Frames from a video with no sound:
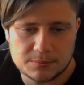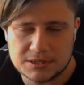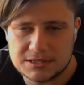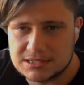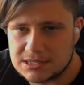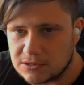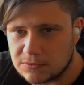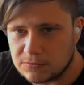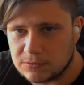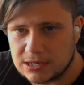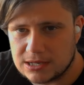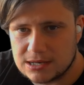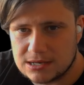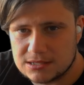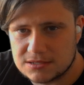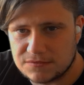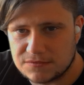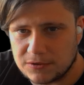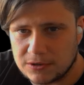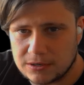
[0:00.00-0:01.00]
Please get
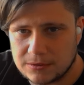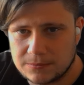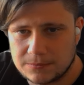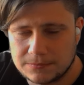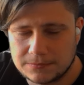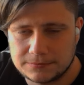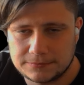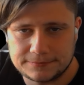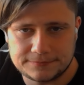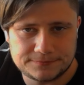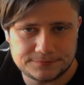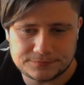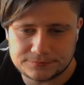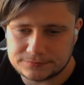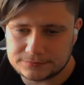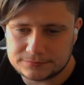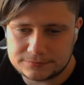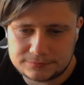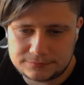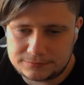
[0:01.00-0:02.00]
relentless freedom.
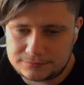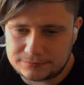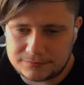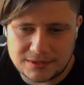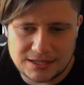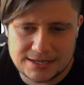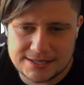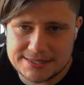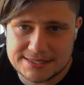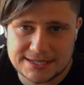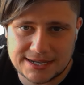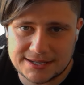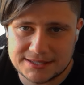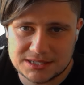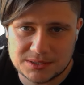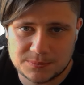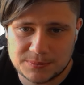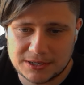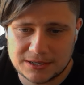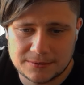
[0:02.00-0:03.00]
It's
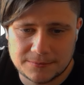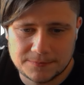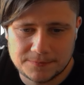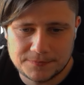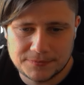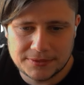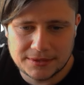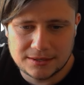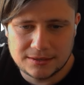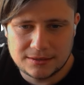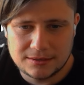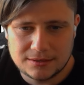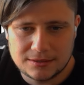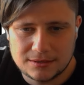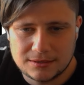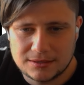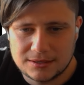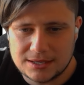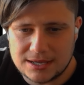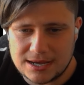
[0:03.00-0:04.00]
hard to beat.
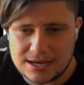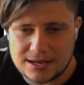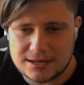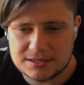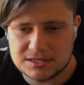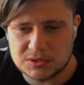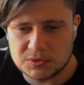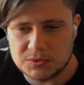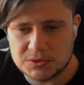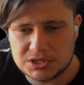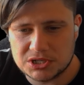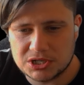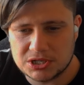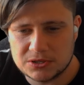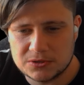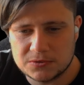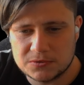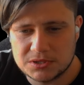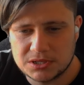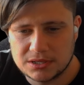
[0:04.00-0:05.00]
Sword and
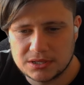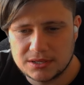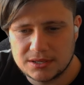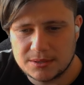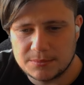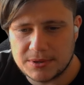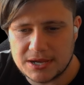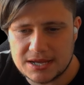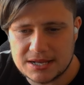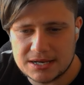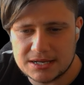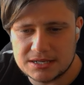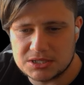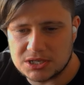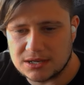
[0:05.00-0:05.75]
shield, bane,